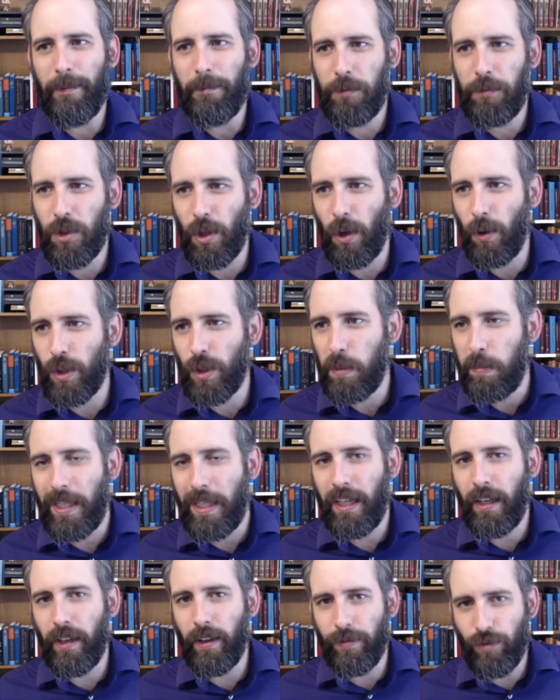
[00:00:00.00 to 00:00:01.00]
So
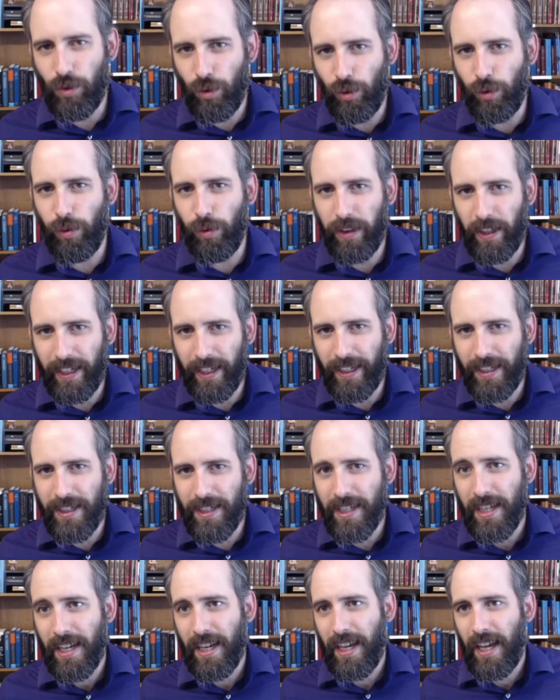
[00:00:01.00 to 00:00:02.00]
speaking of true things,